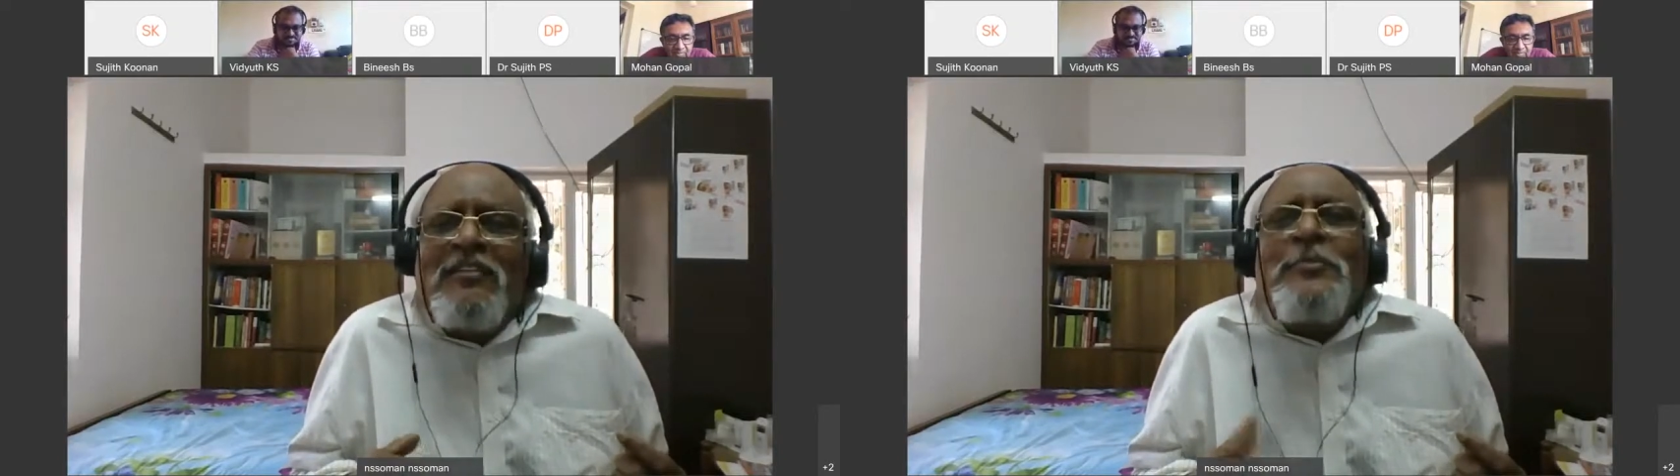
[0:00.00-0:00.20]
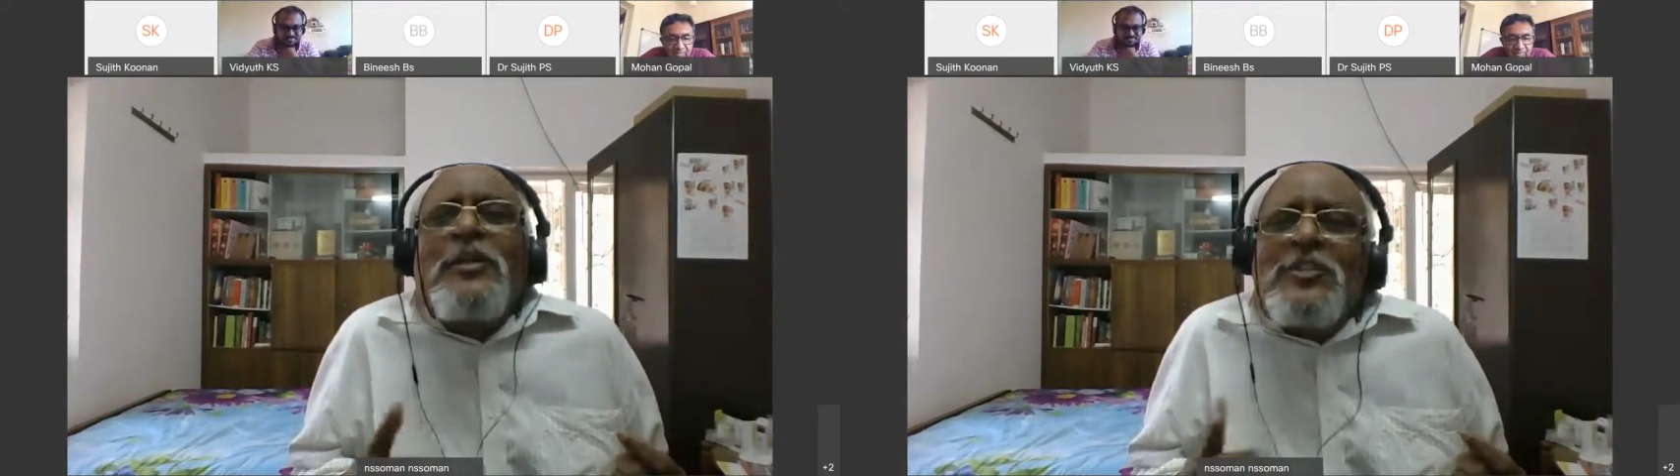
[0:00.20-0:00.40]

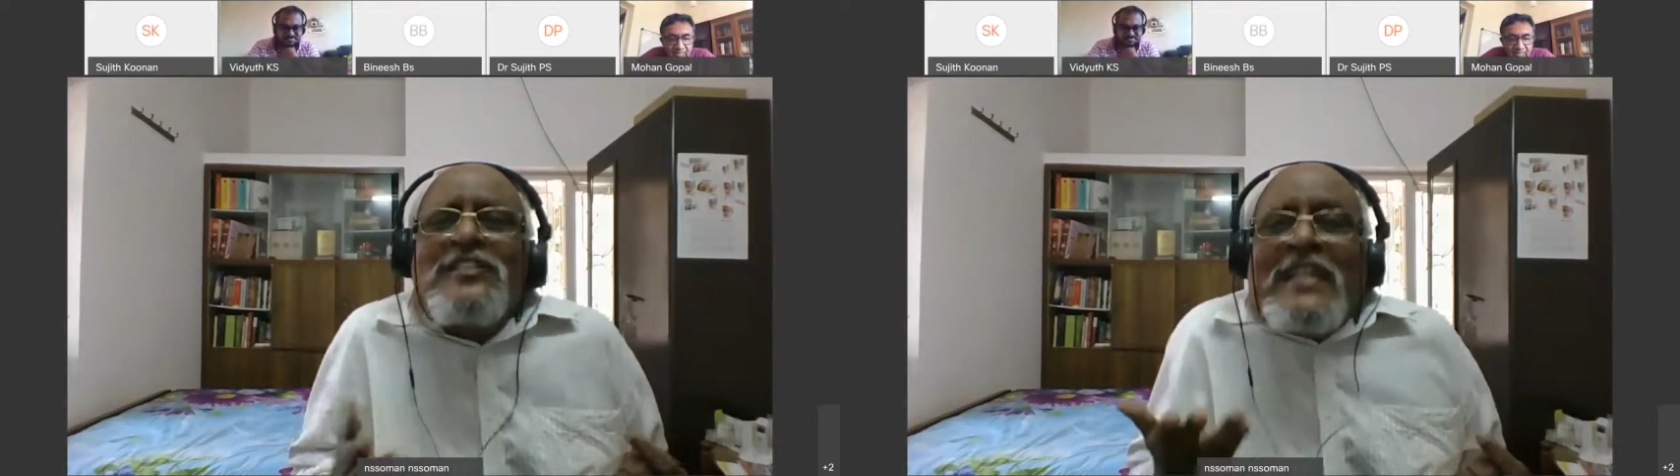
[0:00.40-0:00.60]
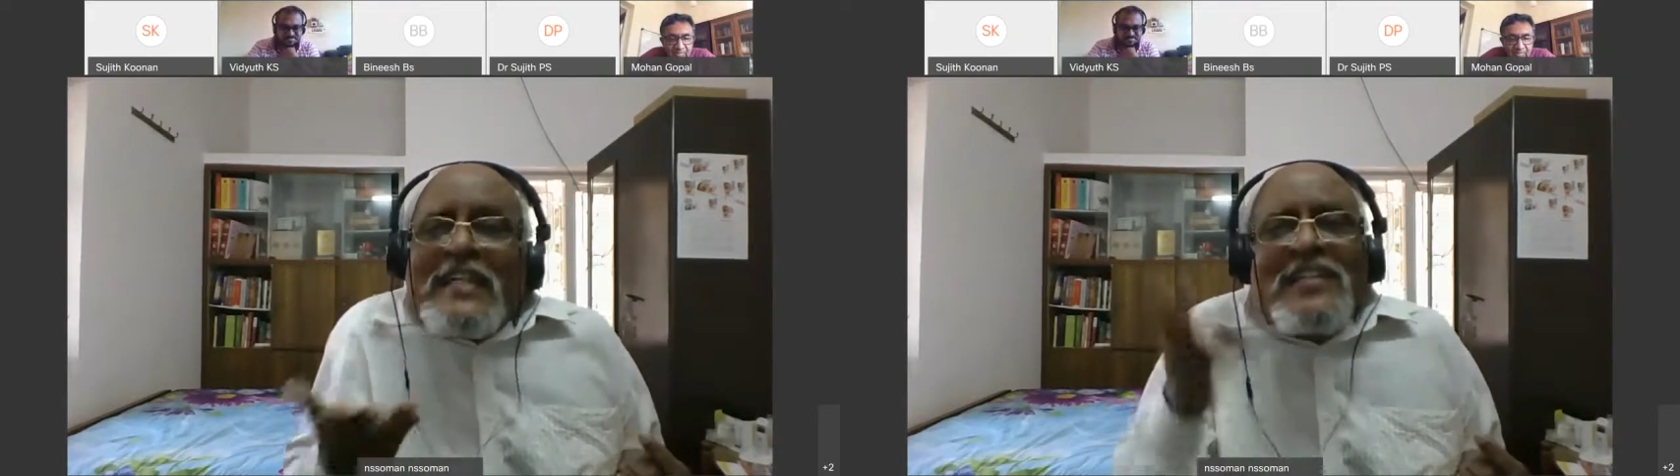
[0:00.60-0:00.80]
because the
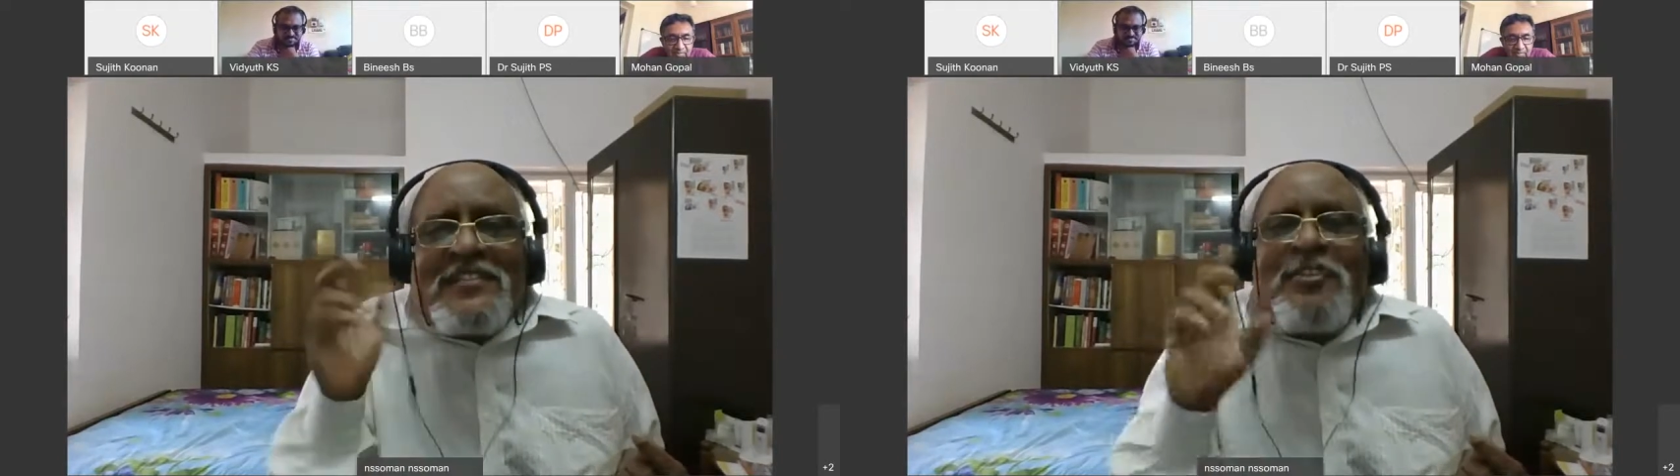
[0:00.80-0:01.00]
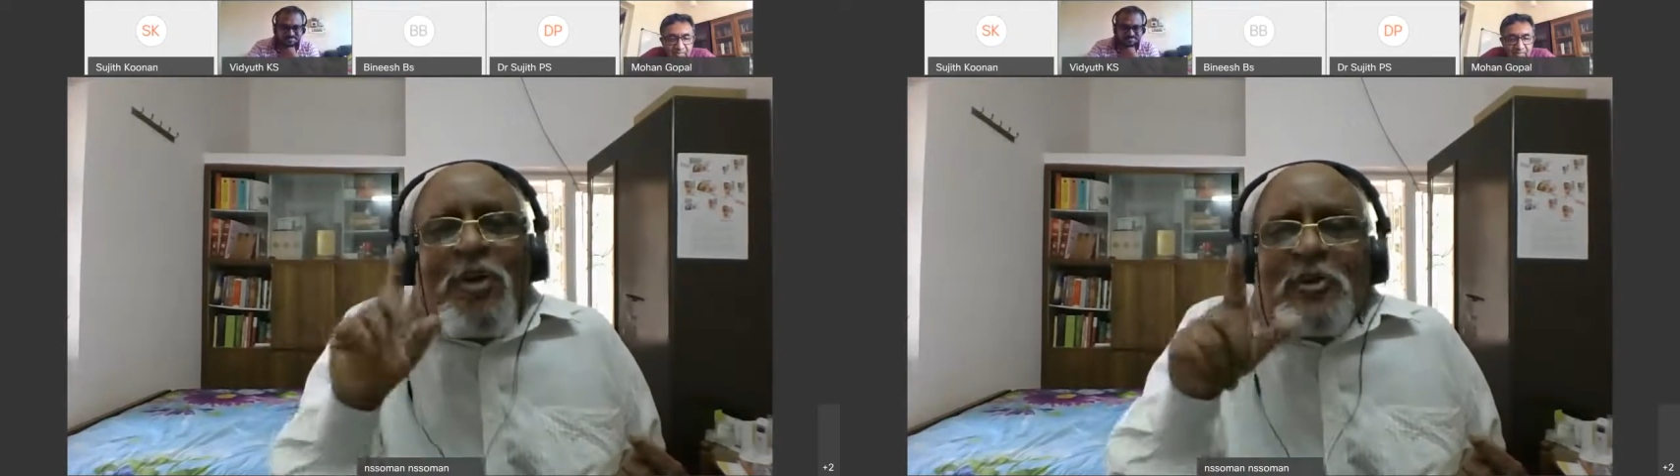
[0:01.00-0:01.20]
state
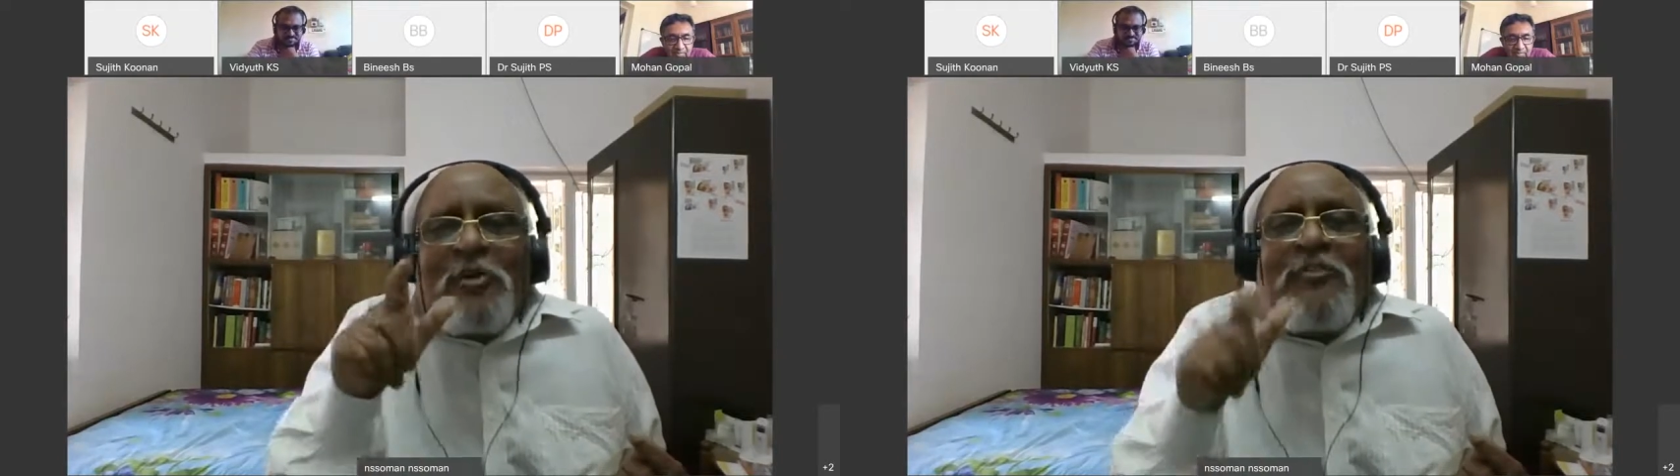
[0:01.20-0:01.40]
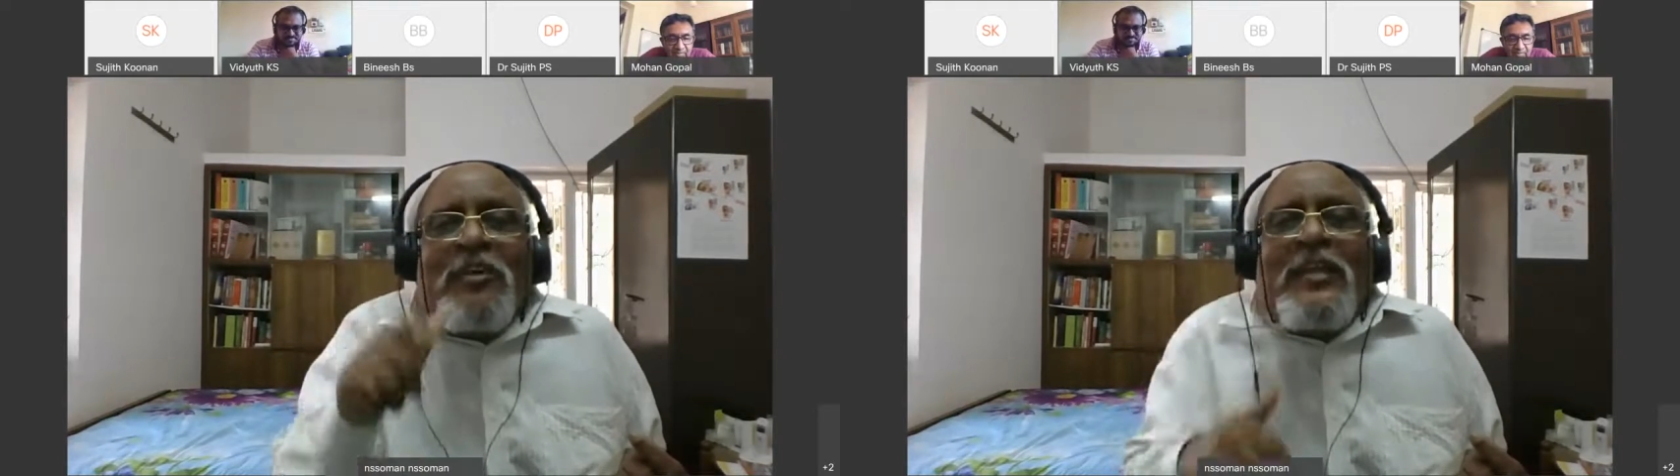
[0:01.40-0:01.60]
action doctrine
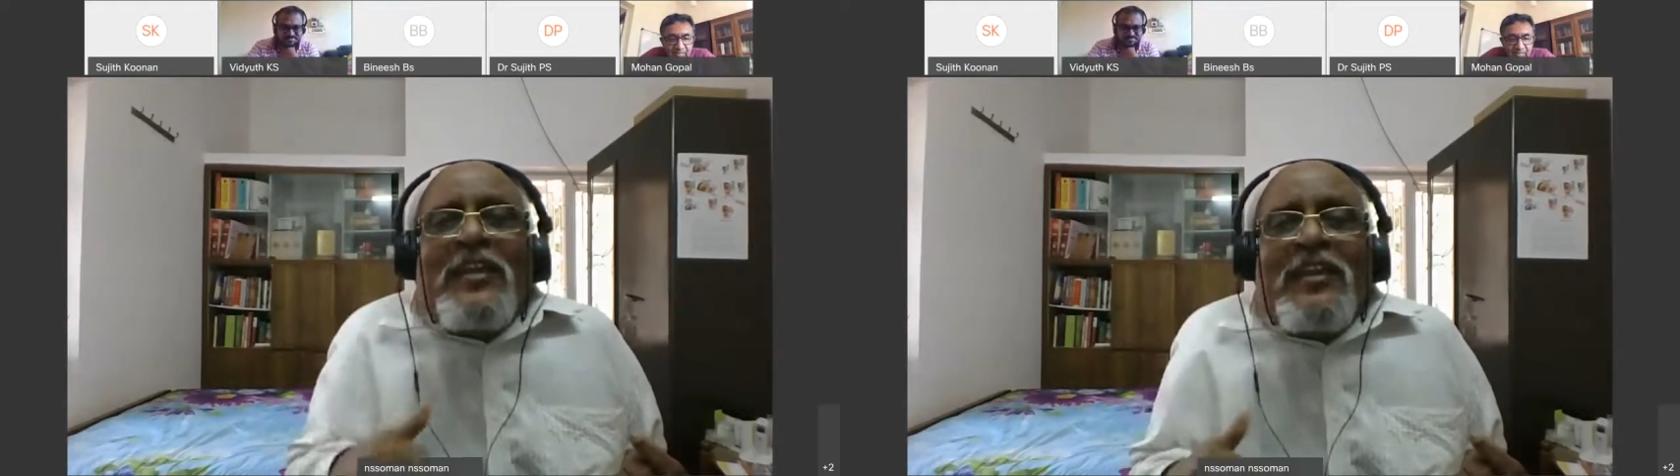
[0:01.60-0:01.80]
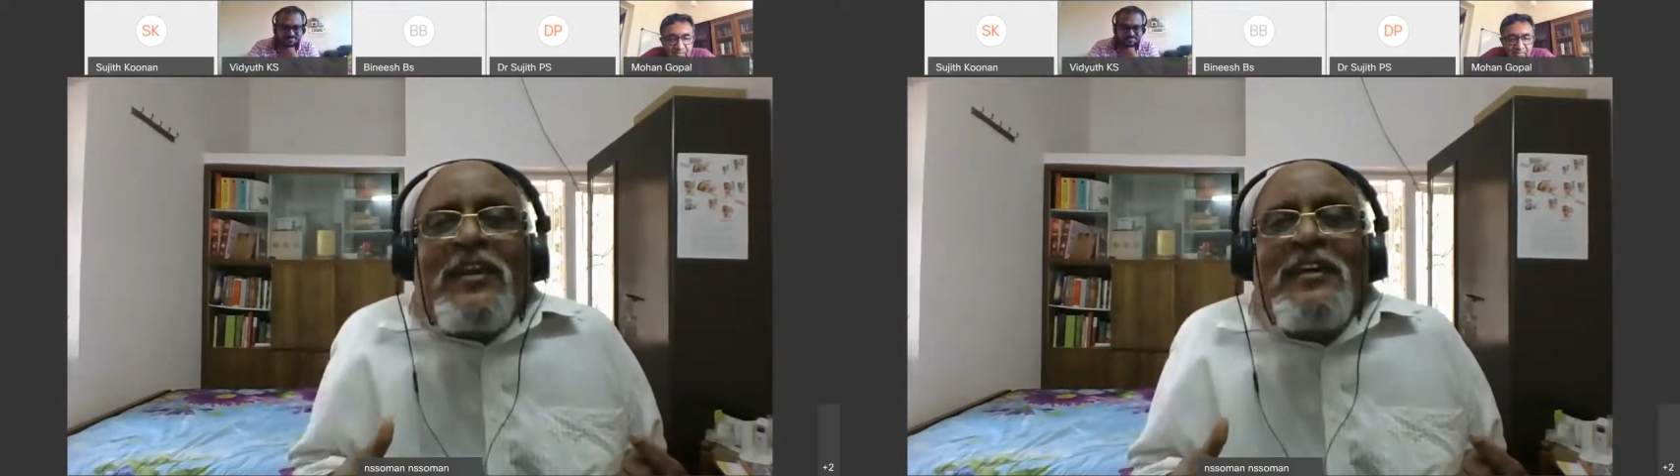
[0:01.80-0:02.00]
of
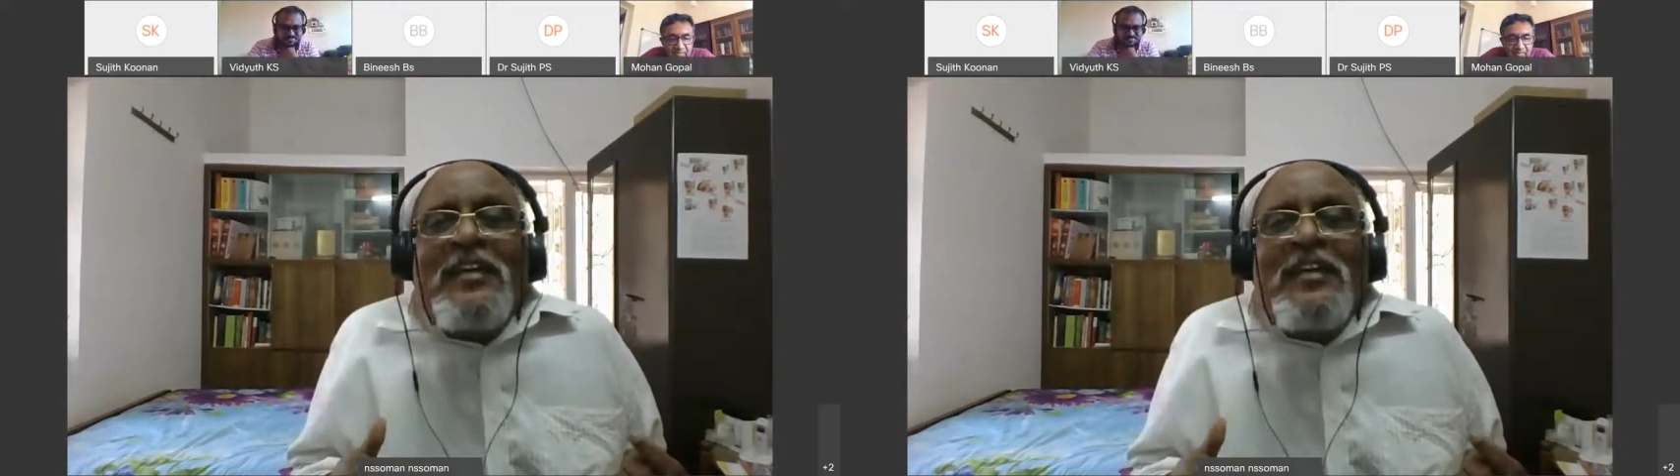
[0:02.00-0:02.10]
America,